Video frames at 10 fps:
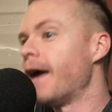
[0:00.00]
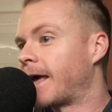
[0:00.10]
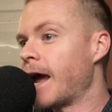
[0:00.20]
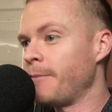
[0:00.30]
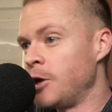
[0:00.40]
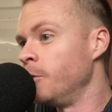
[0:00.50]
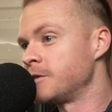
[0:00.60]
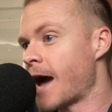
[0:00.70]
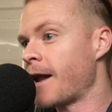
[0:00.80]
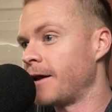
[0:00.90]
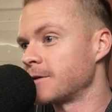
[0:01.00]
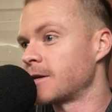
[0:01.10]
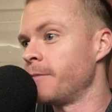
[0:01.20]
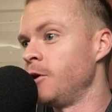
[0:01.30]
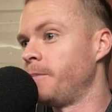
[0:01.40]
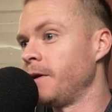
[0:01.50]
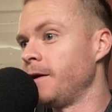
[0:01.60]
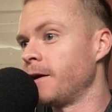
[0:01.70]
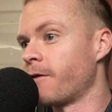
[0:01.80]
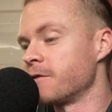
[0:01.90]
they came to you, is that something you'd
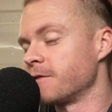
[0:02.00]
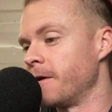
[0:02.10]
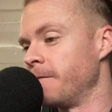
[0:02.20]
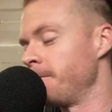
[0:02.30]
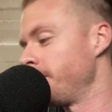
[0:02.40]
be interested in?